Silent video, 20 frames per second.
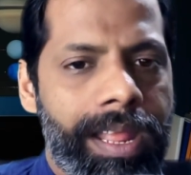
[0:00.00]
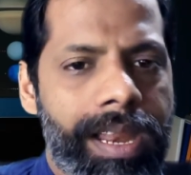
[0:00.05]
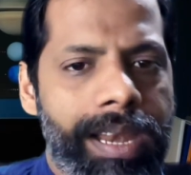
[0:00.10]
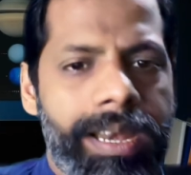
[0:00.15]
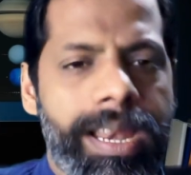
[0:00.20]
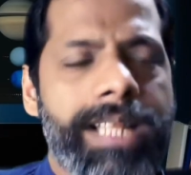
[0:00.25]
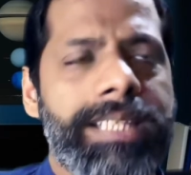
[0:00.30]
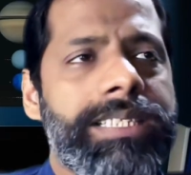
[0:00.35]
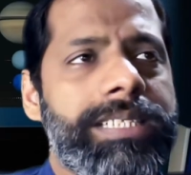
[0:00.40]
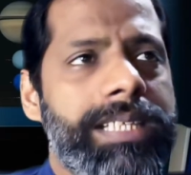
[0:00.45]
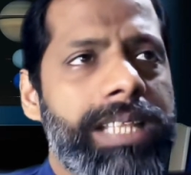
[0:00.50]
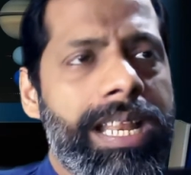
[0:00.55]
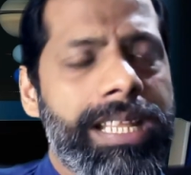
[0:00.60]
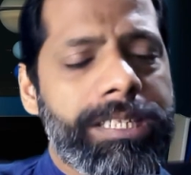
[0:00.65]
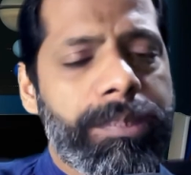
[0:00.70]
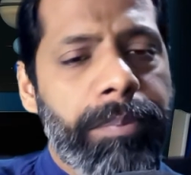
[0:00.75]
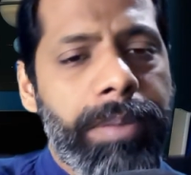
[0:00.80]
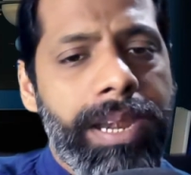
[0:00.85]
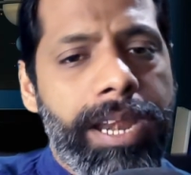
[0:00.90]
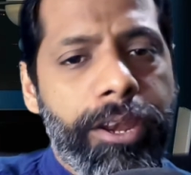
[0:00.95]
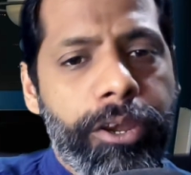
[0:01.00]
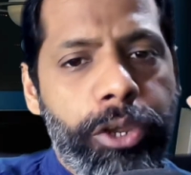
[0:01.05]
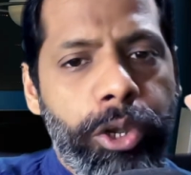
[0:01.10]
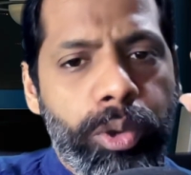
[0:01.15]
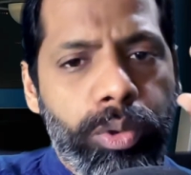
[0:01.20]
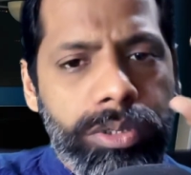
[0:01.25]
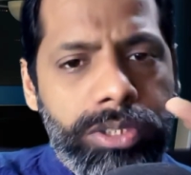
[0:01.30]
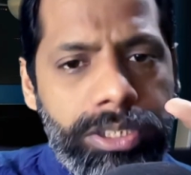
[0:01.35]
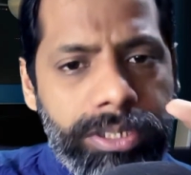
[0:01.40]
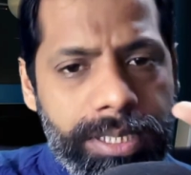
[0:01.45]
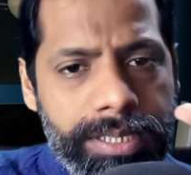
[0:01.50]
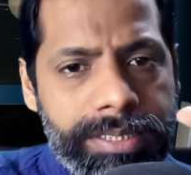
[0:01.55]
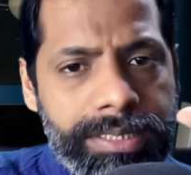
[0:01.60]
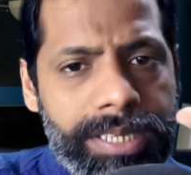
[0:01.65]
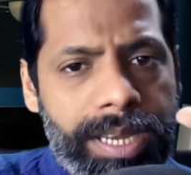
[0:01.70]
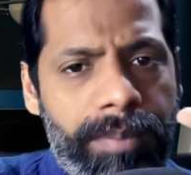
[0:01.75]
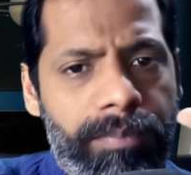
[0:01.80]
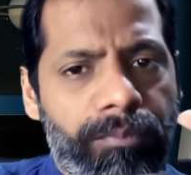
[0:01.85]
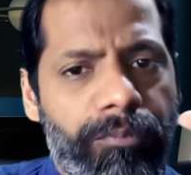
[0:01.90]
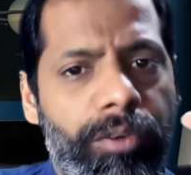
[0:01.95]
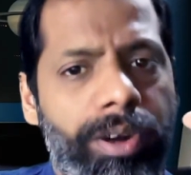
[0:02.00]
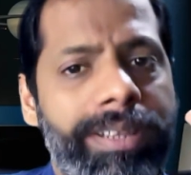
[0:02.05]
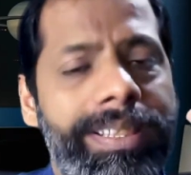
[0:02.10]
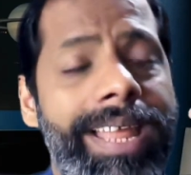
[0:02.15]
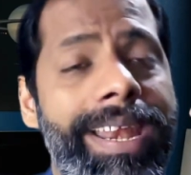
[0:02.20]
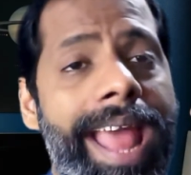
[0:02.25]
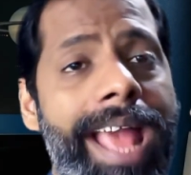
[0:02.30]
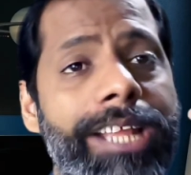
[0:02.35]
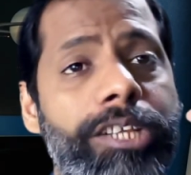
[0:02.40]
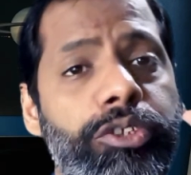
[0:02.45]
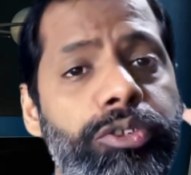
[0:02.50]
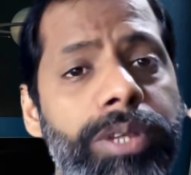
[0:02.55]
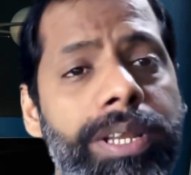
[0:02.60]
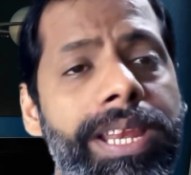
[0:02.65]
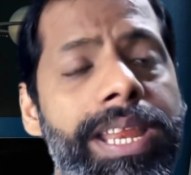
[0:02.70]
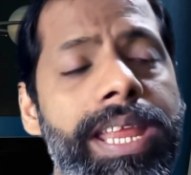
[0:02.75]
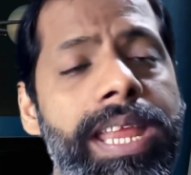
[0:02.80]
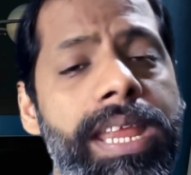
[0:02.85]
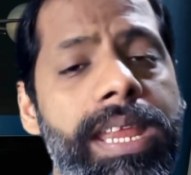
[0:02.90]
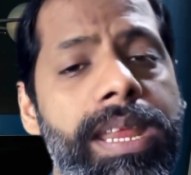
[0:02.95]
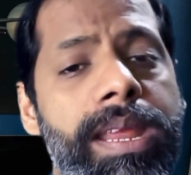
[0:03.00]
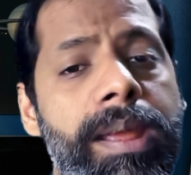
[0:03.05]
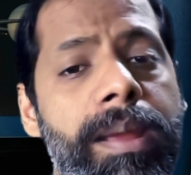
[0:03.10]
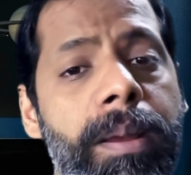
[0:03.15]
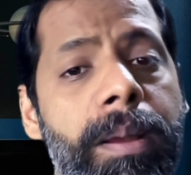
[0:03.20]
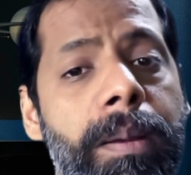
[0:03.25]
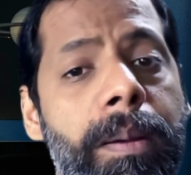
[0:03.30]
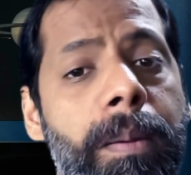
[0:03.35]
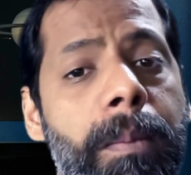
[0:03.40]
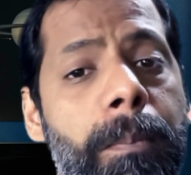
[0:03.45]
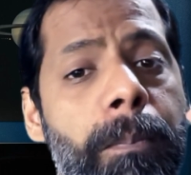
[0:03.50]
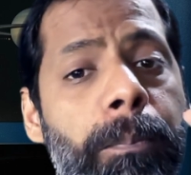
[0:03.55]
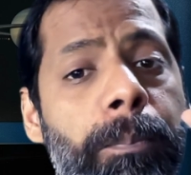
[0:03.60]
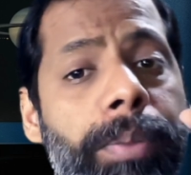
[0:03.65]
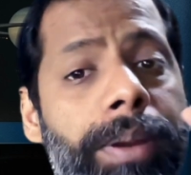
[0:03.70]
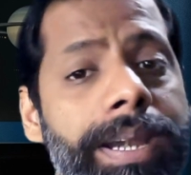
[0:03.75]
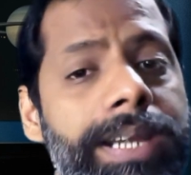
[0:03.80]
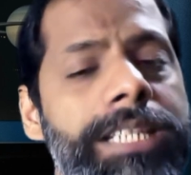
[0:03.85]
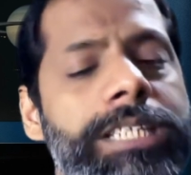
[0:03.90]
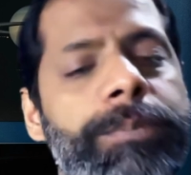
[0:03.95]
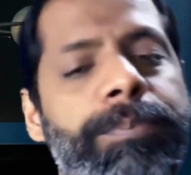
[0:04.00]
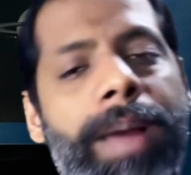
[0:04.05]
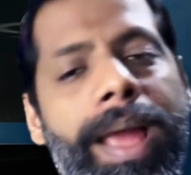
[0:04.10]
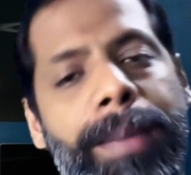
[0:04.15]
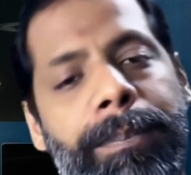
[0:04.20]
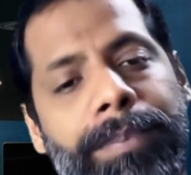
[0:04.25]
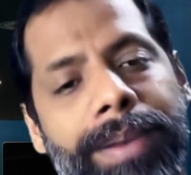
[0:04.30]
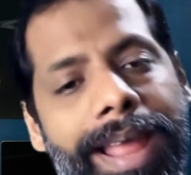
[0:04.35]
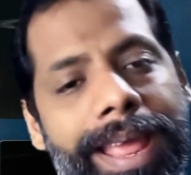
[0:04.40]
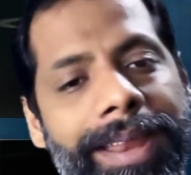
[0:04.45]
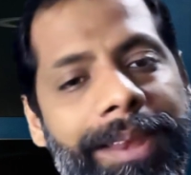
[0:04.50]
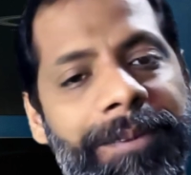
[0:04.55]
Let's build a new system, one that actually prints pipeline.